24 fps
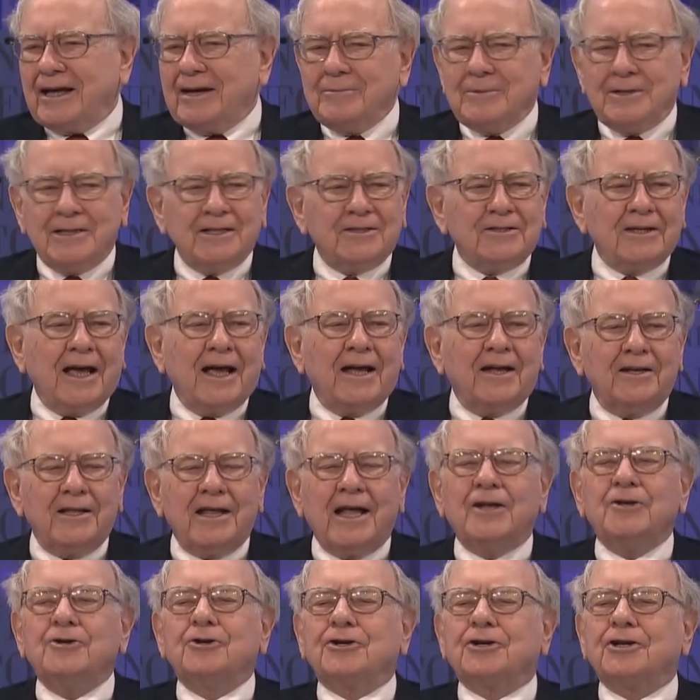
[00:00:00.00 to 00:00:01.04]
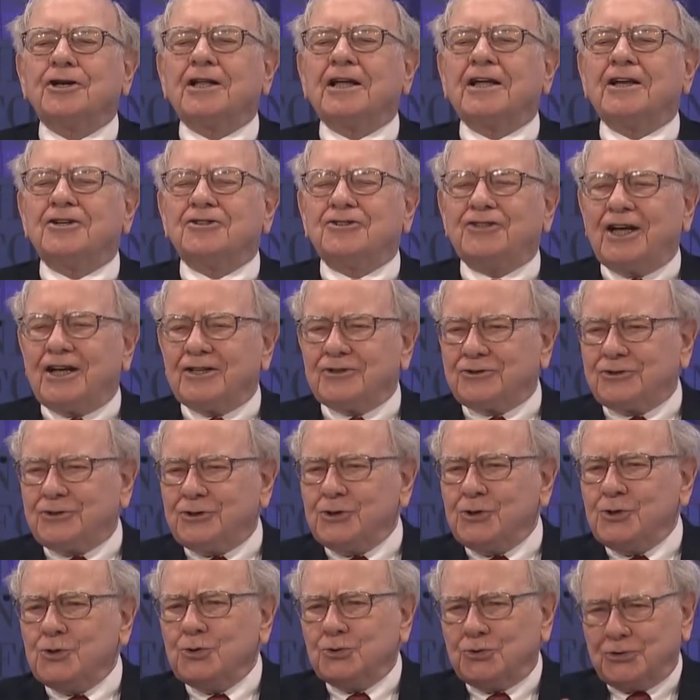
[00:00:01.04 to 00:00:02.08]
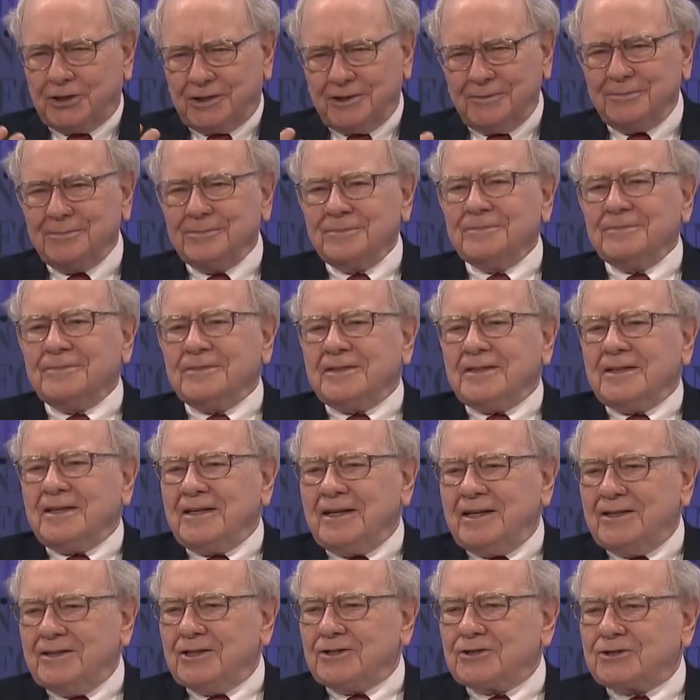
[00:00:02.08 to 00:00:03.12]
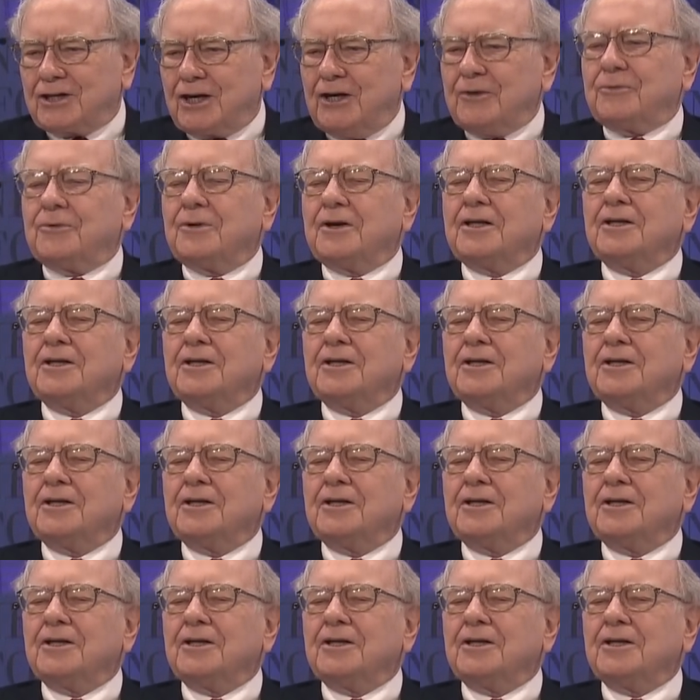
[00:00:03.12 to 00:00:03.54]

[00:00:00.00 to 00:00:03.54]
I mean, this, and, and you're going to get a chance to use it in this country.